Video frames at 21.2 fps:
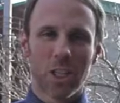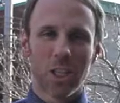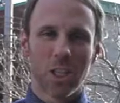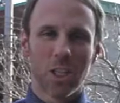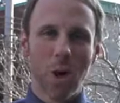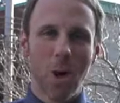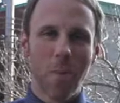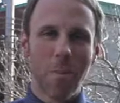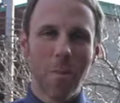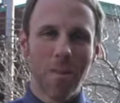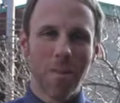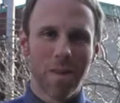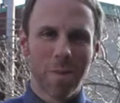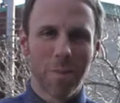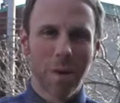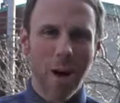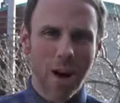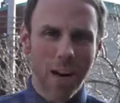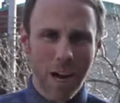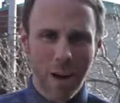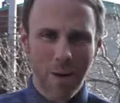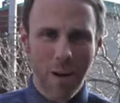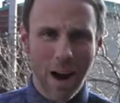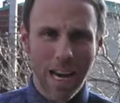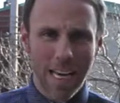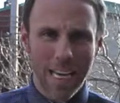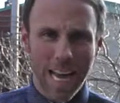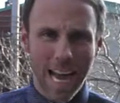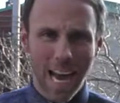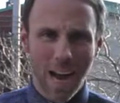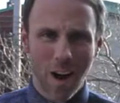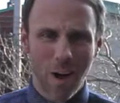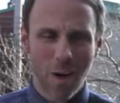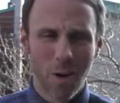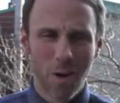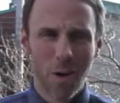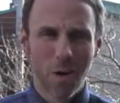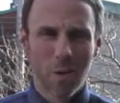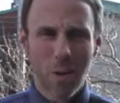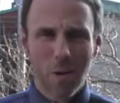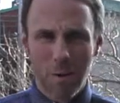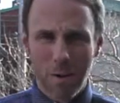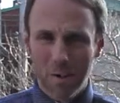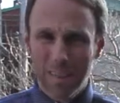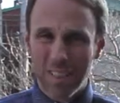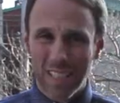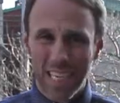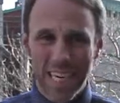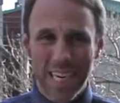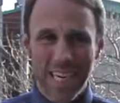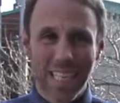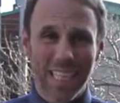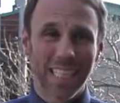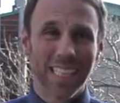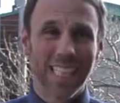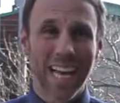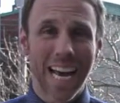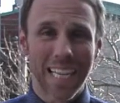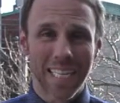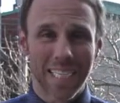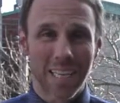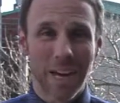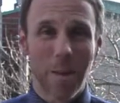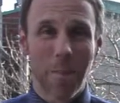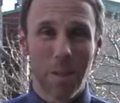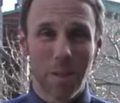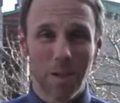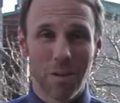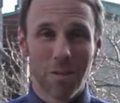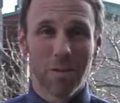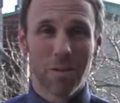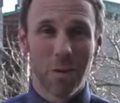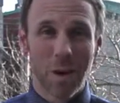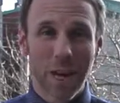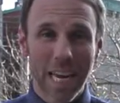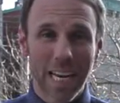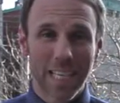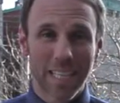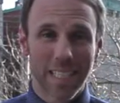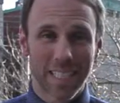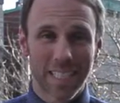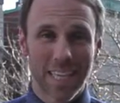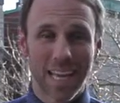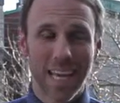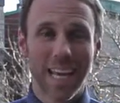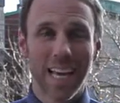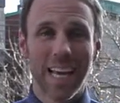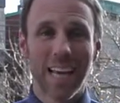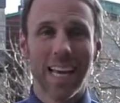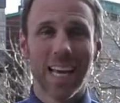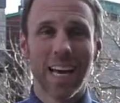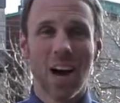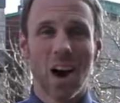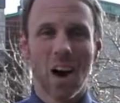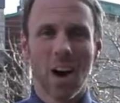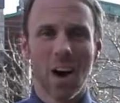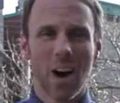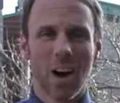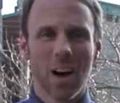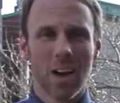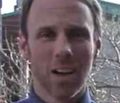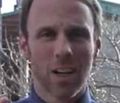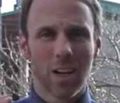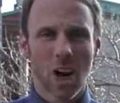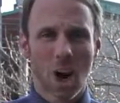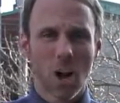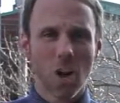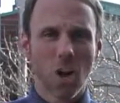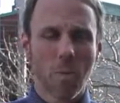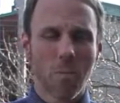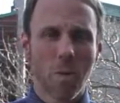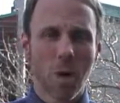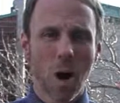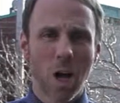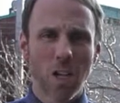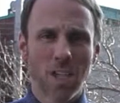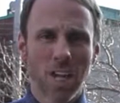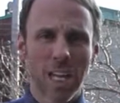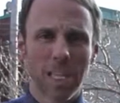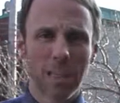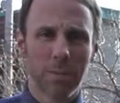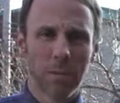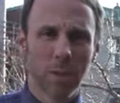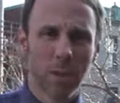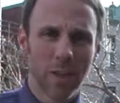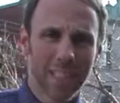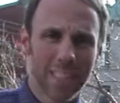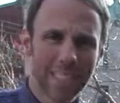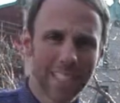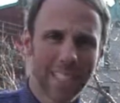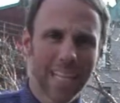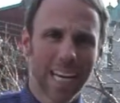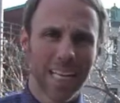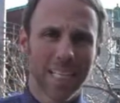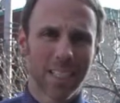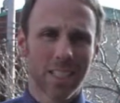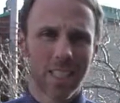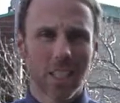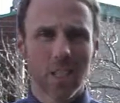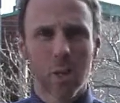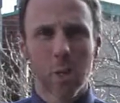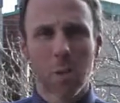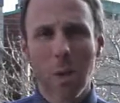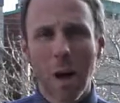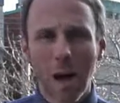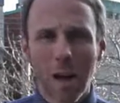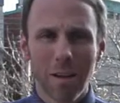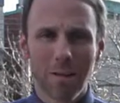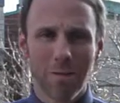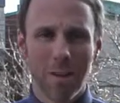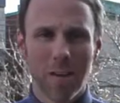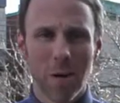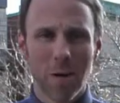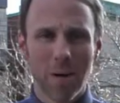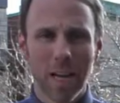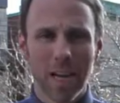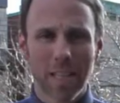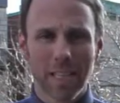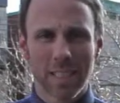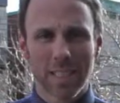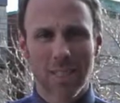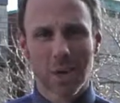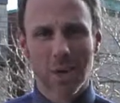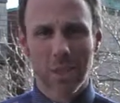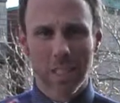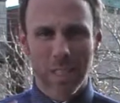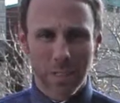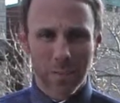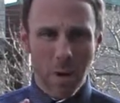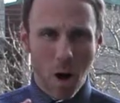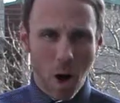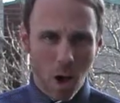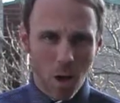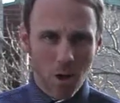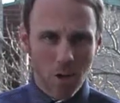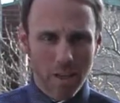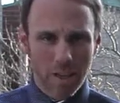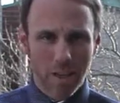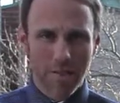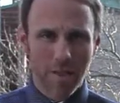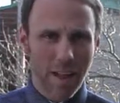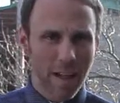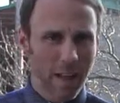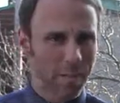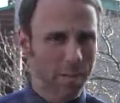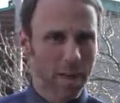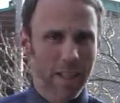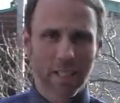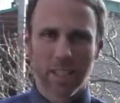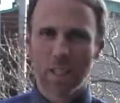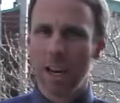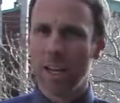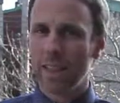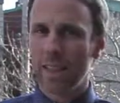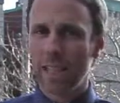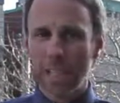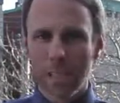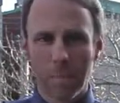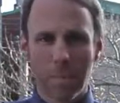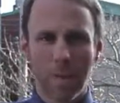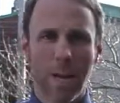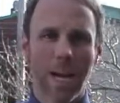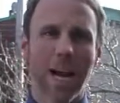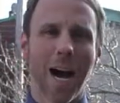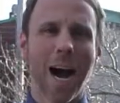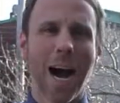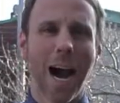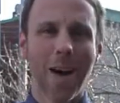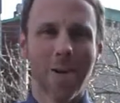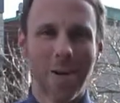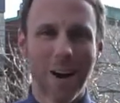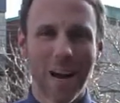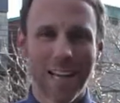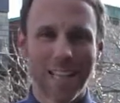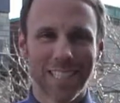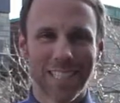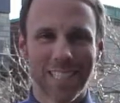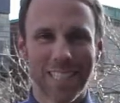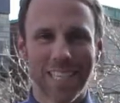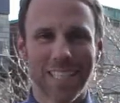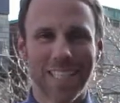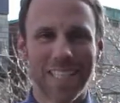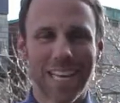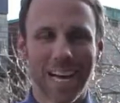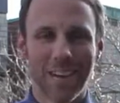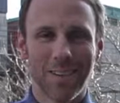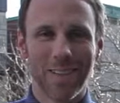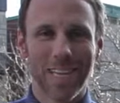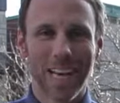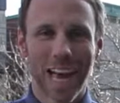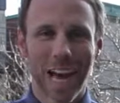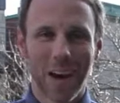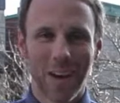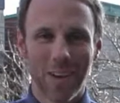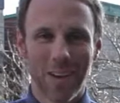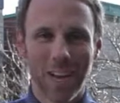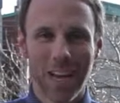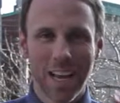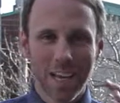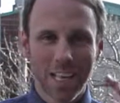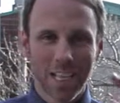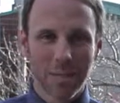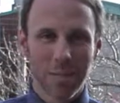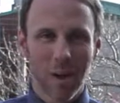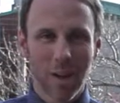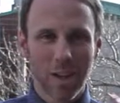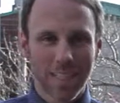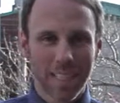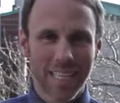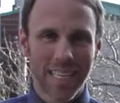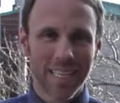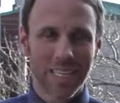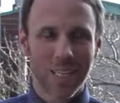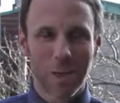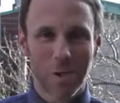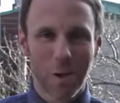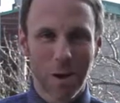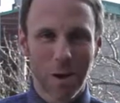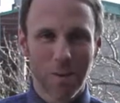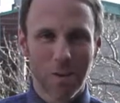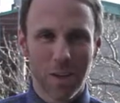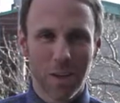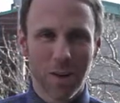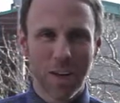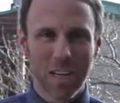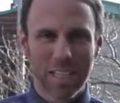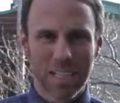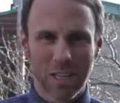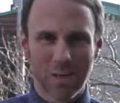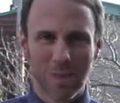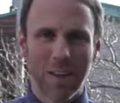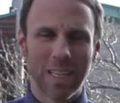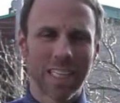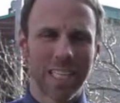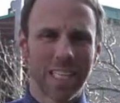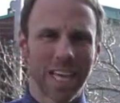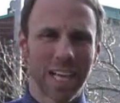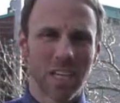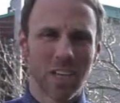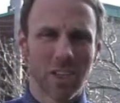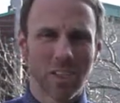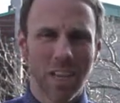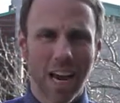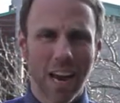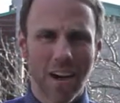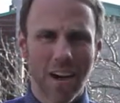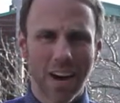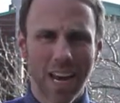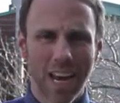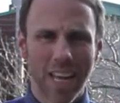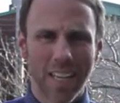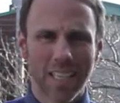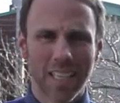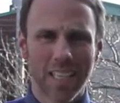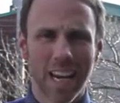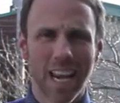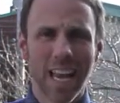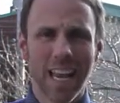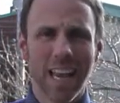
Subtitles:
scoop of the market right now, what we've seen in the last couple of weeks, are condo projects between 6 to 12 units, so smaller developments, not these big high-rises downtown, small 6 to 12 units in residential areas.